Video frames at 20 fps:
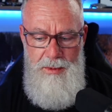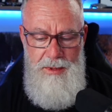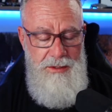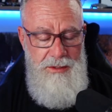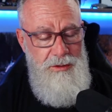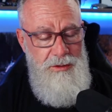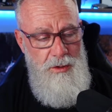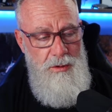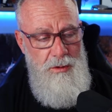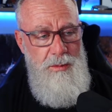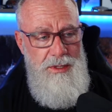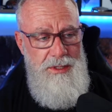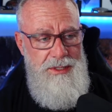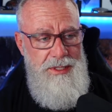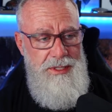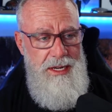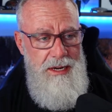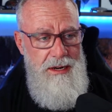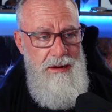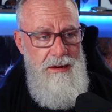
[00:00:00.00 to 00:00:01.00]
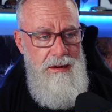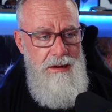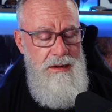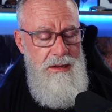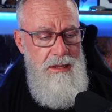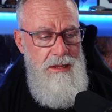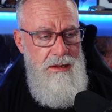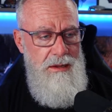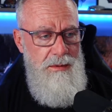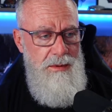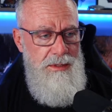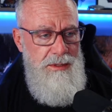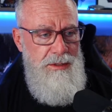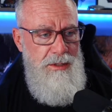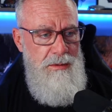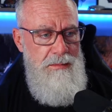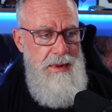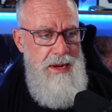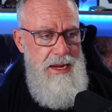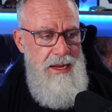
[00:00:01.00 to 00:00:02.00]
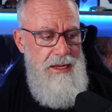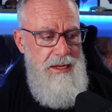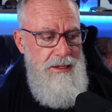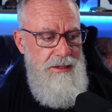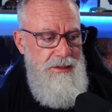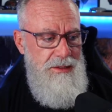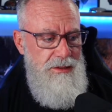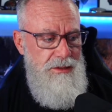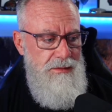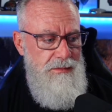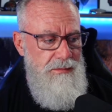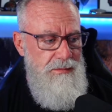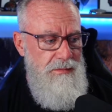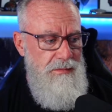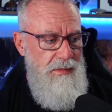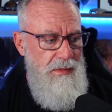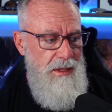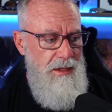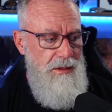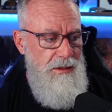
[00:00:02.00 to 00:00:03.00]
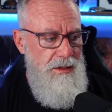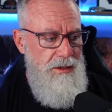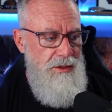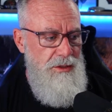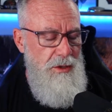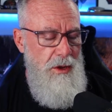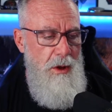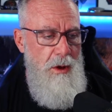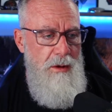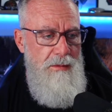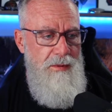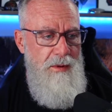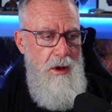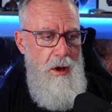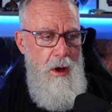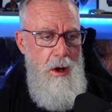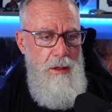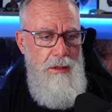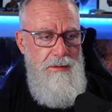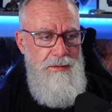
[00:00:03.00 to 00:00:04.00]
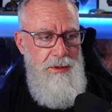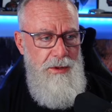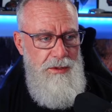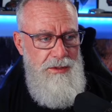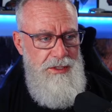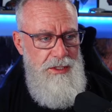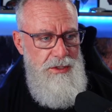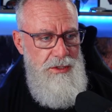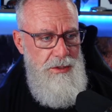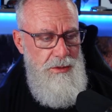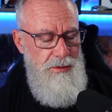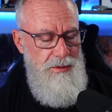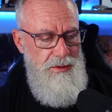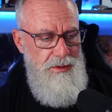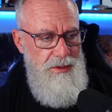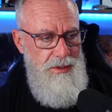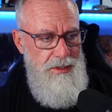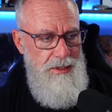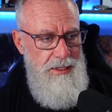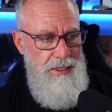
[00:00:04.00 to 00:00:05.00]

And Zoom was there with Zoom meetings to solve all of those issues